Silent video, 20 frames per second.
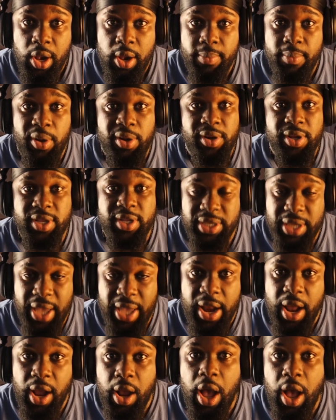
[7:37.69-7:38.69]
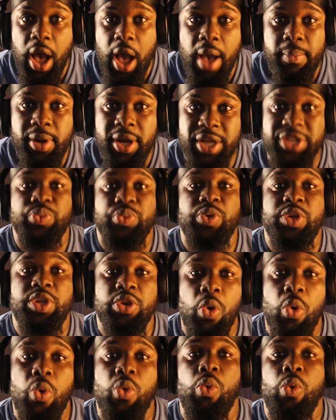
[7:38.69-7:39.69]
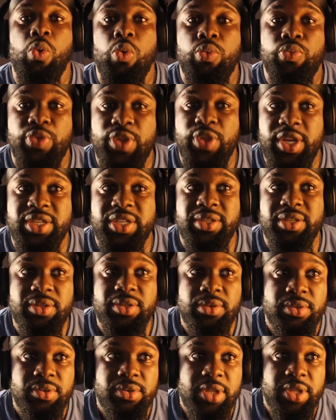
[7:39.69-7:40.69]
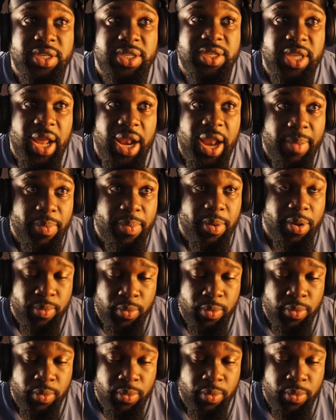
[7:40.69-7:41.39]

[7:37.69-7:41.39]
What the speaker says: but it's kind of calm because we know these things can happen.